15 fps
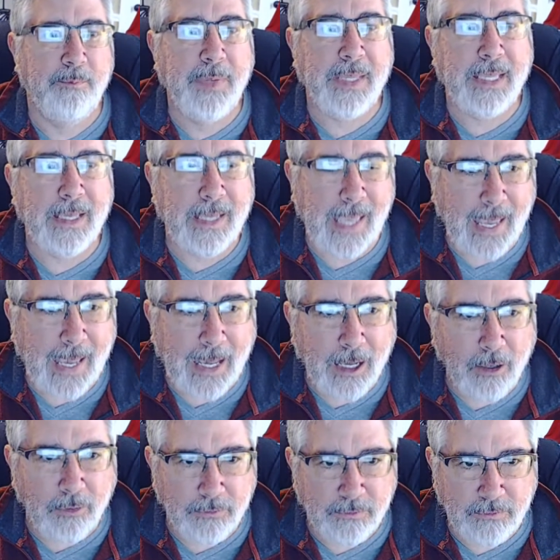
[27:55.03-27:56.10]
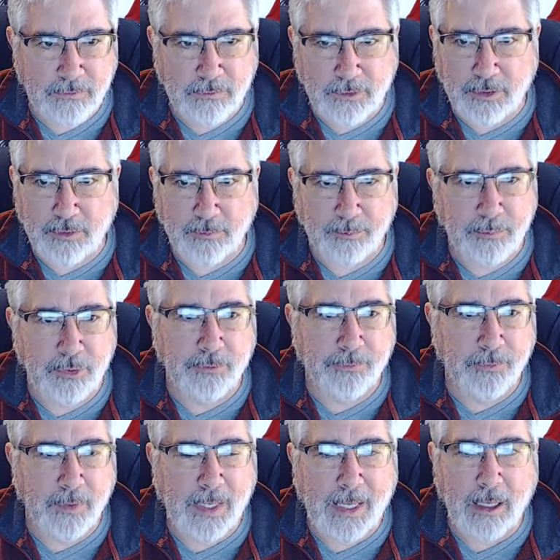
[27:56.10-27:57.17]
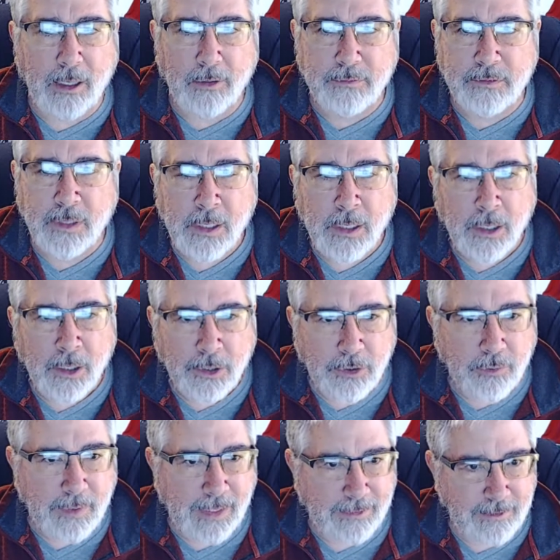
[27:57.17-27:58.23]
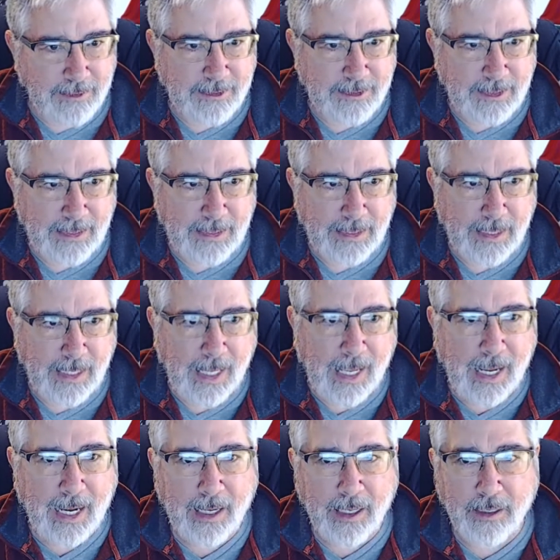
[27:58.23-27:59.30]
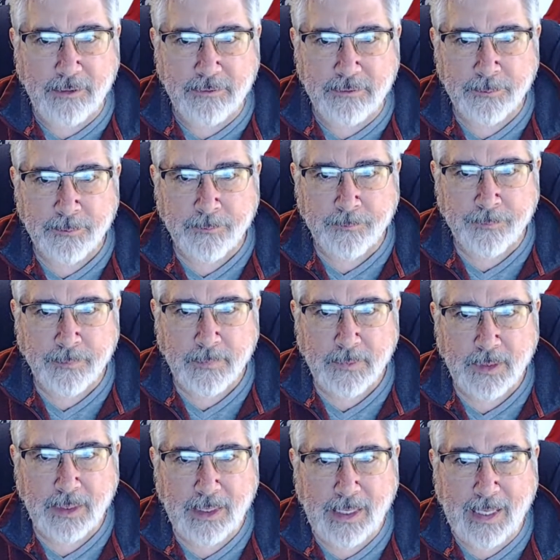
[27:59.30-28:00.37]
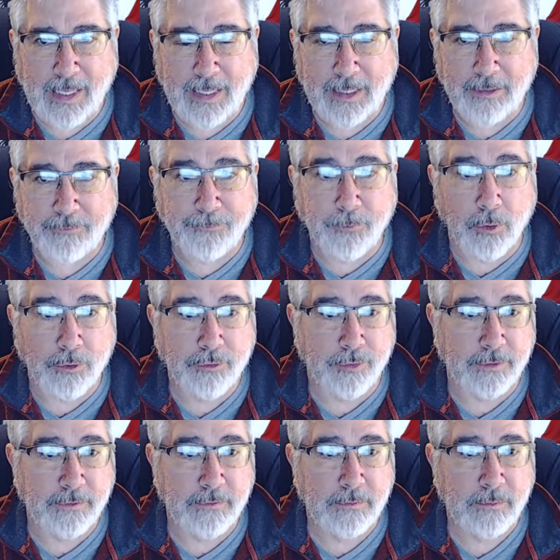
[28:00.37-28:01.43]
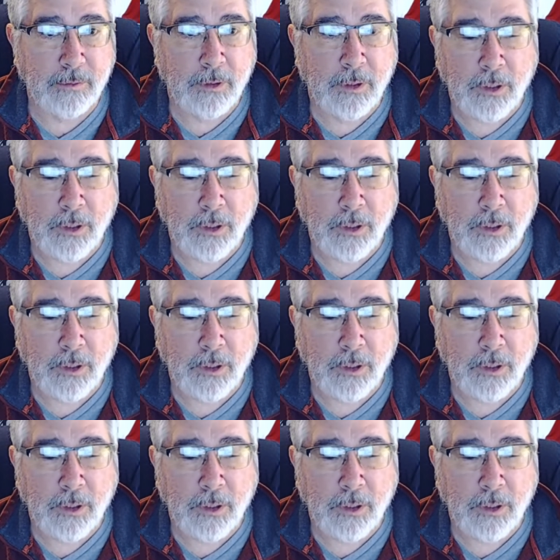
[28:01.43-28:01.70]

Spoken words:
big house, beautiful house. You get to see it as a fortress.